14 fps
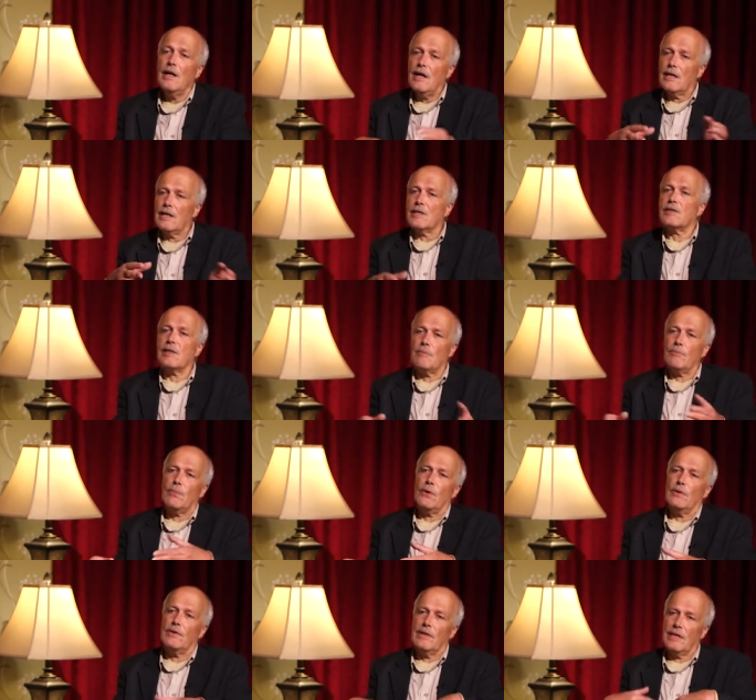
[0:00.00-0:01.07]
and at some
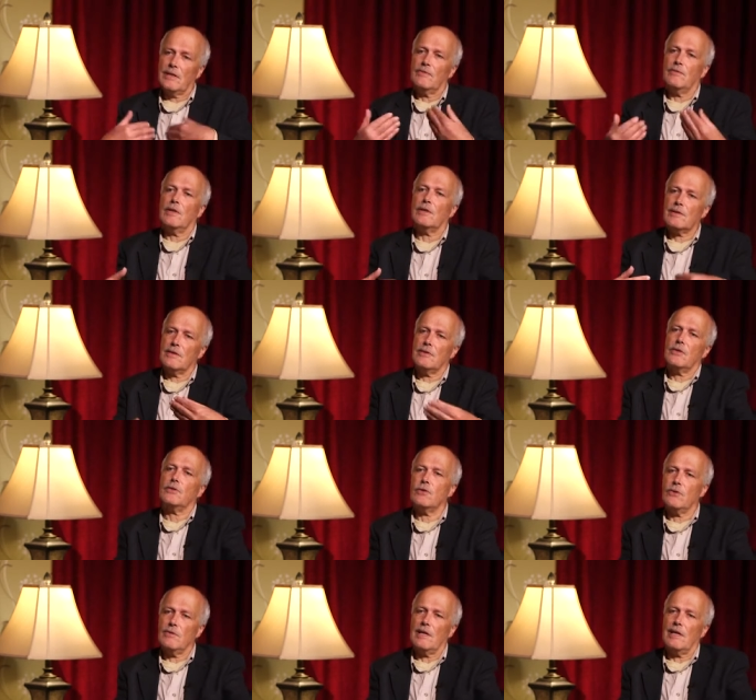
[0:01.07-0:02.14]
point they converted to
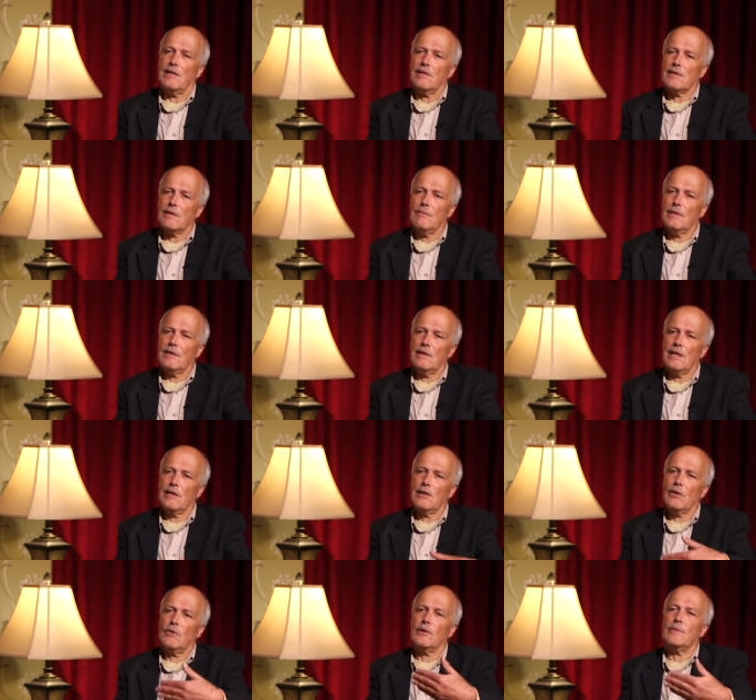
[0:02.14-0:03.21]
Judaism and they
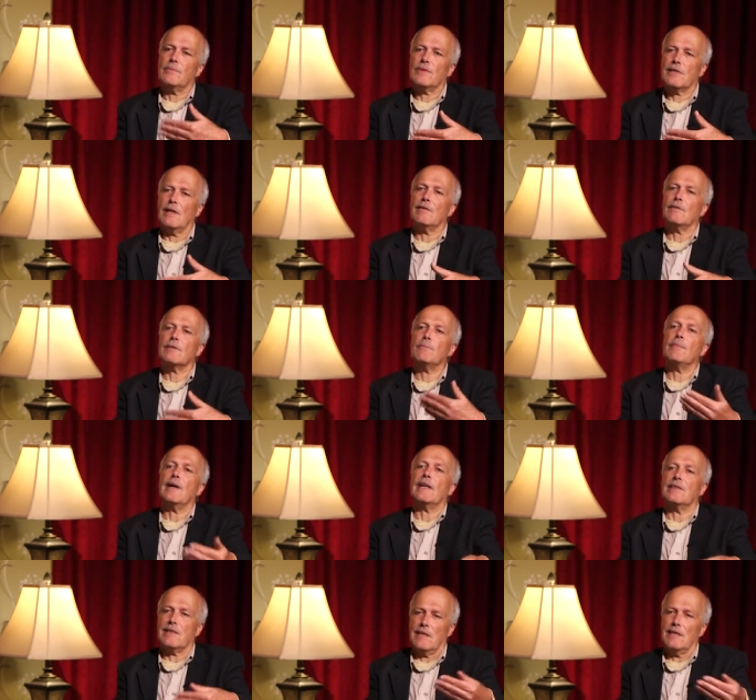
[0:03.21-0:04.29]
call themselves
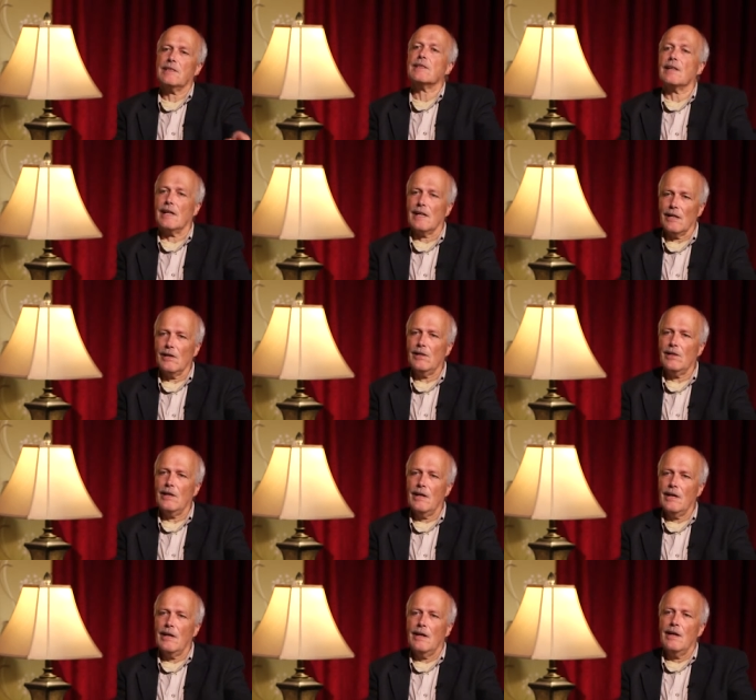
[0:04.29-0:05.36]
Beit Israel,
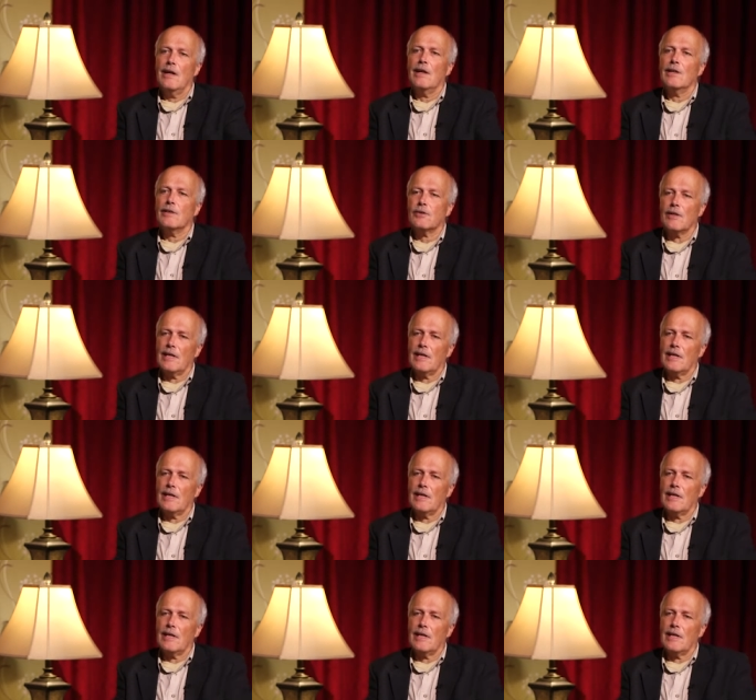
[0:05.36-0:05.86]
so